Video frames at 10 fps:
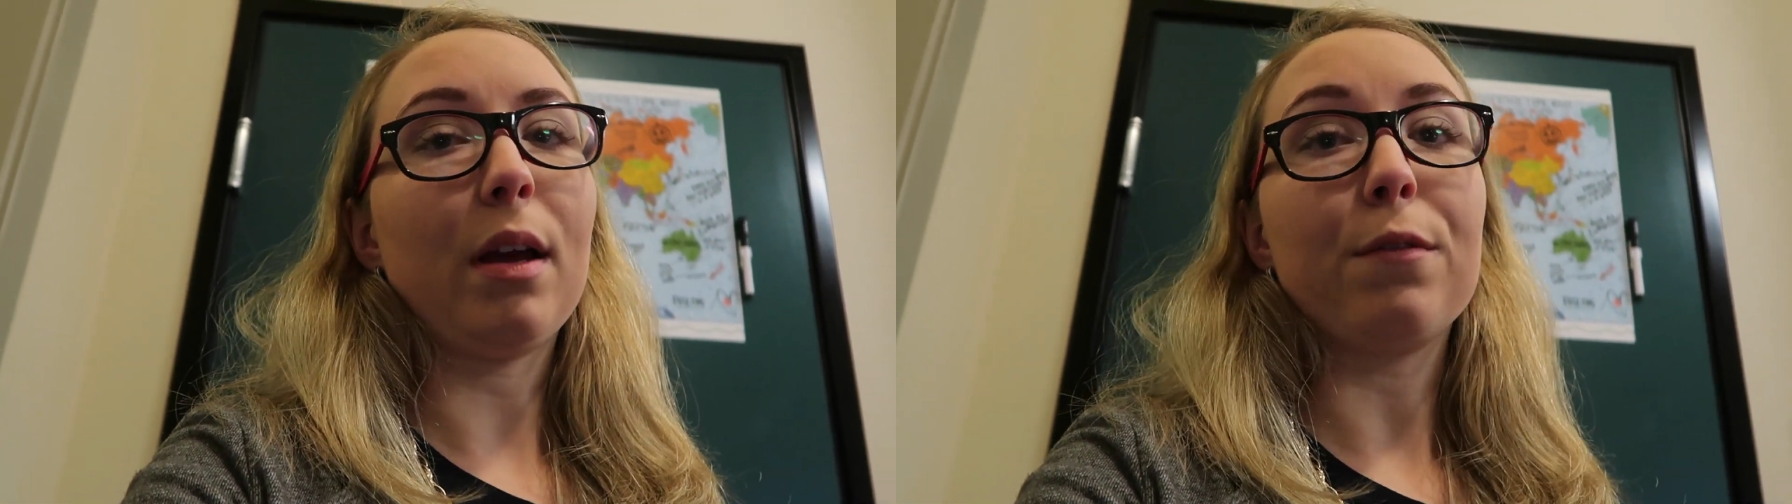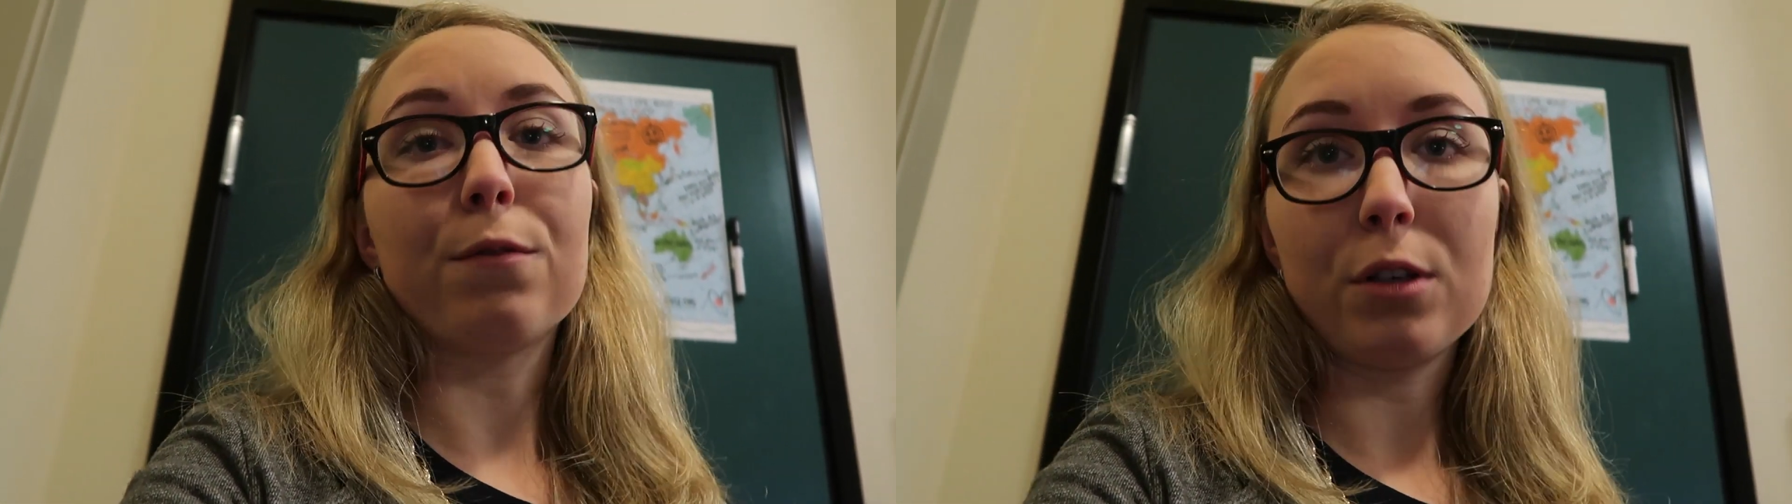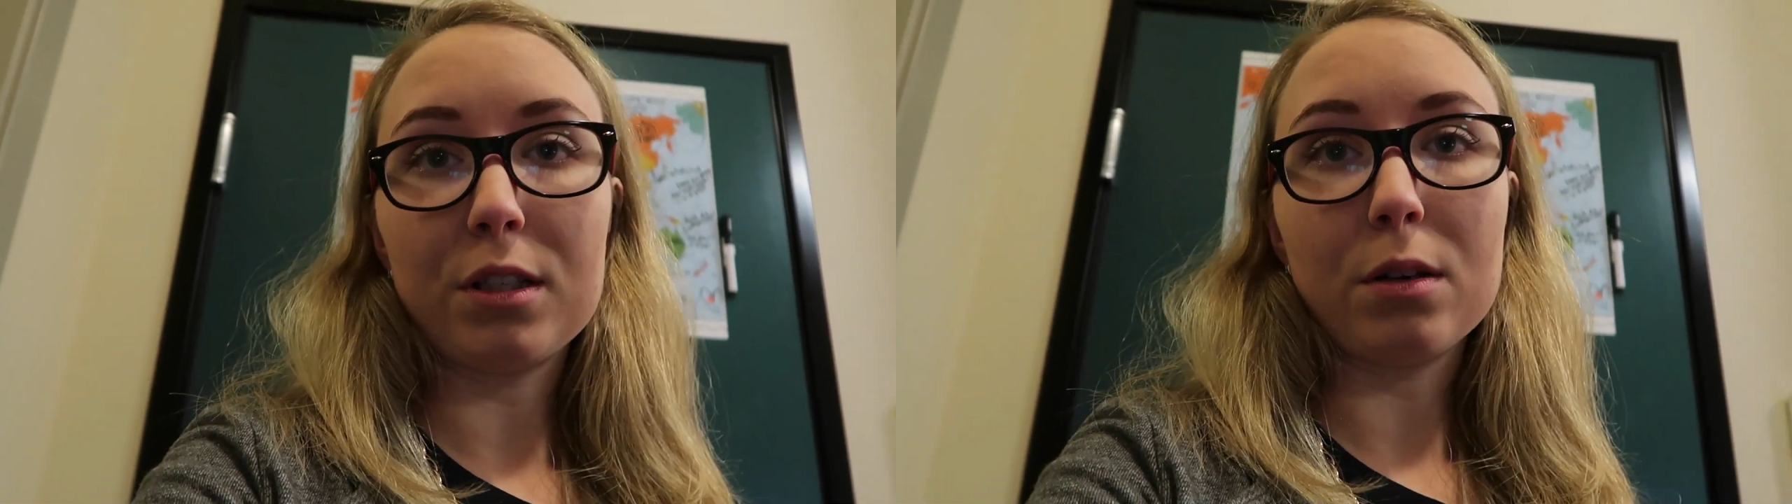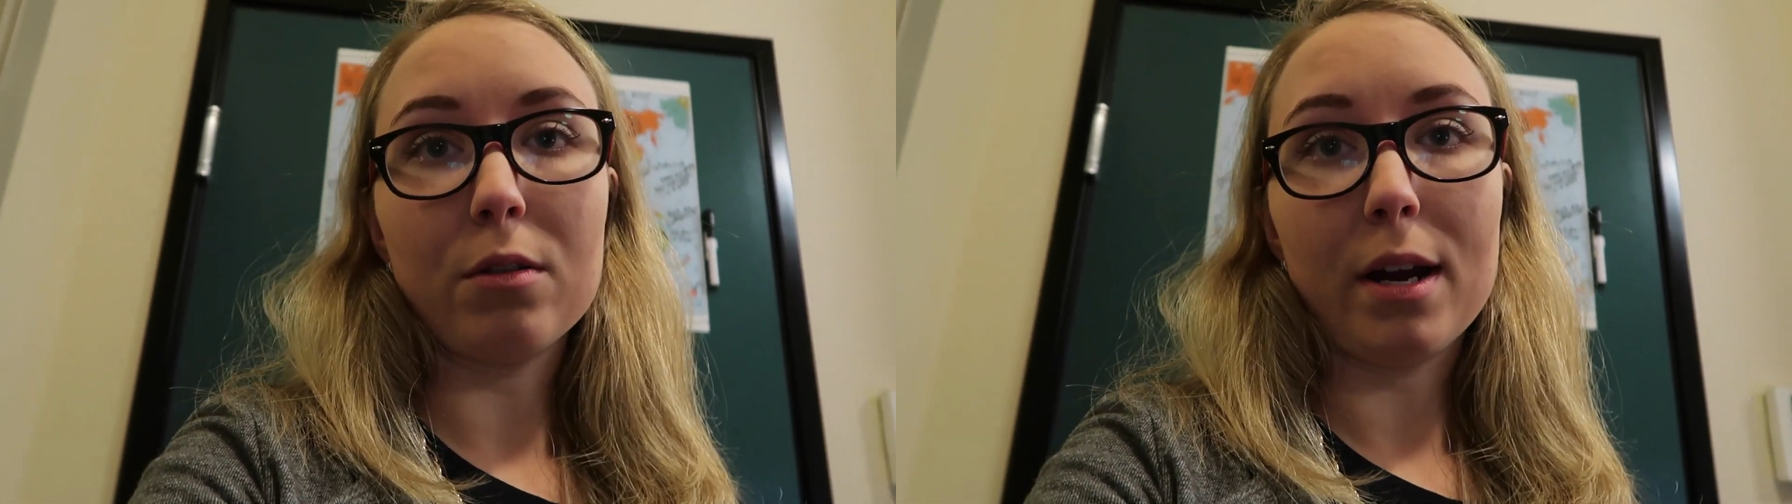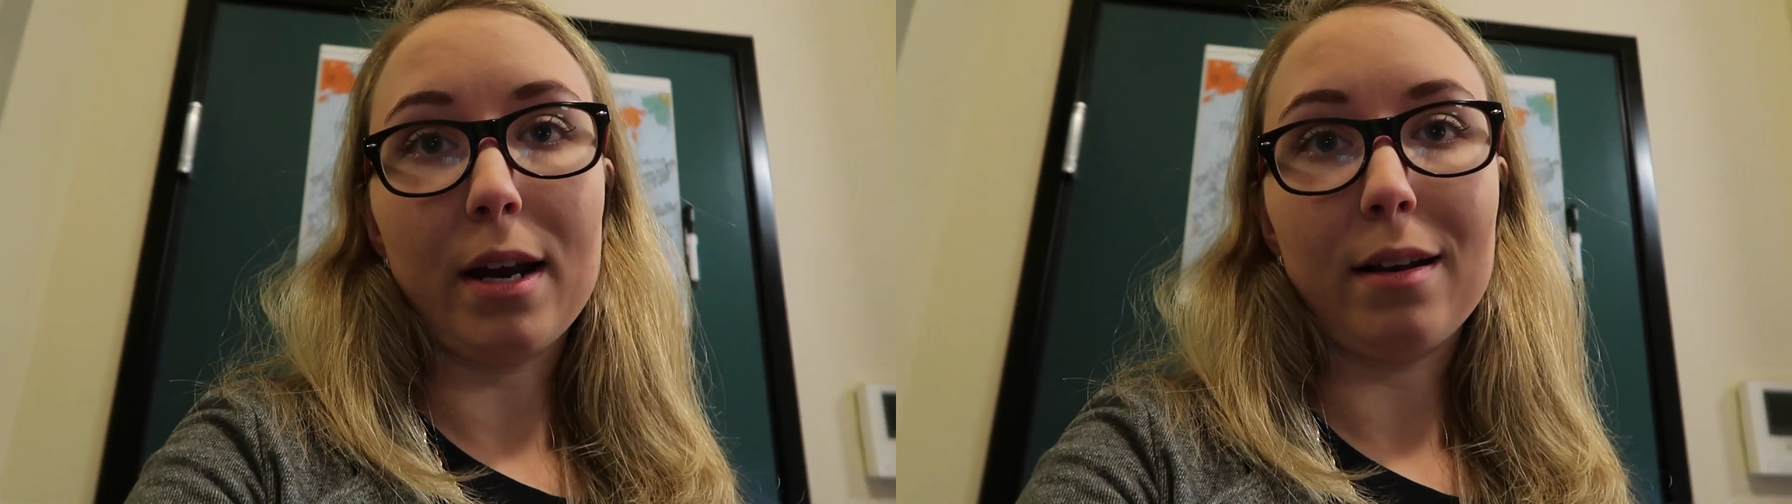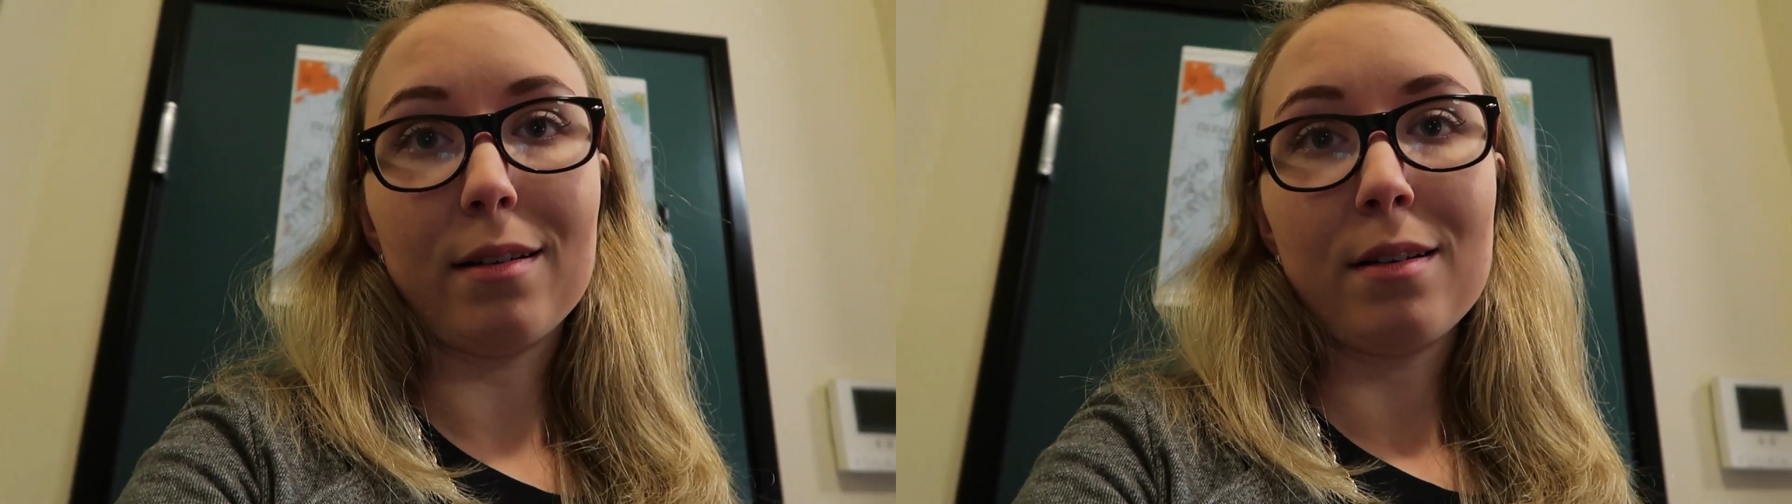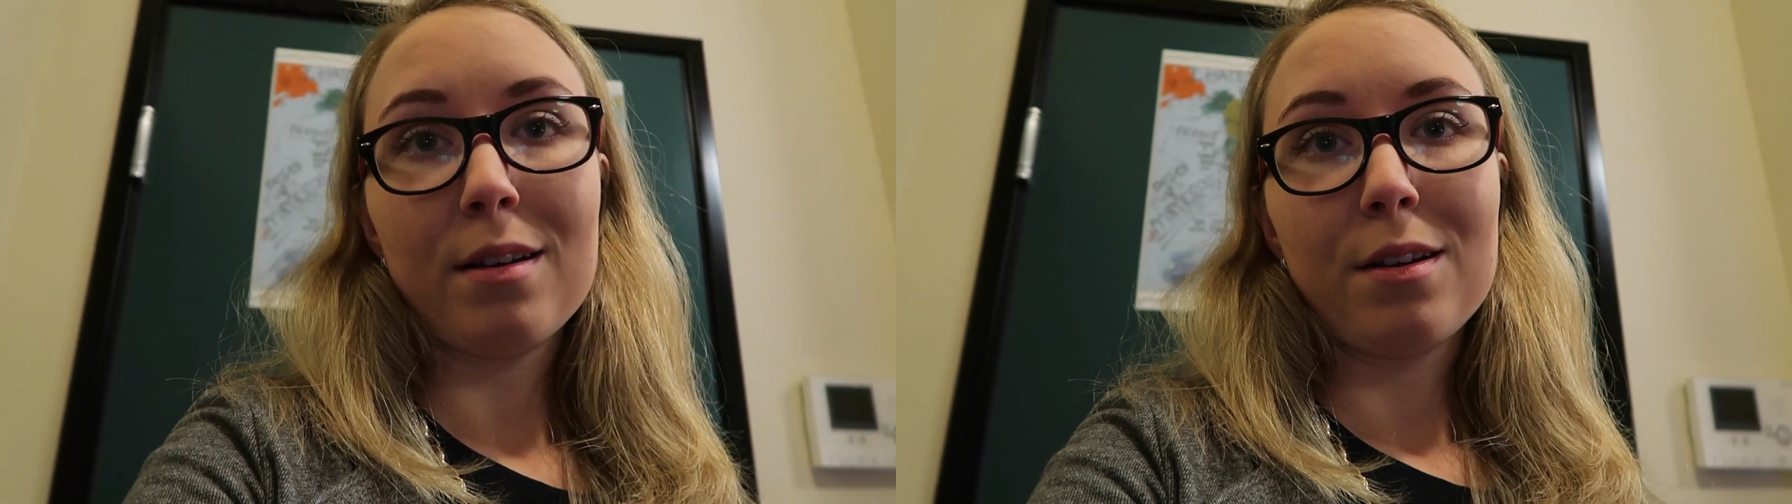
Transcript: we had freezing rain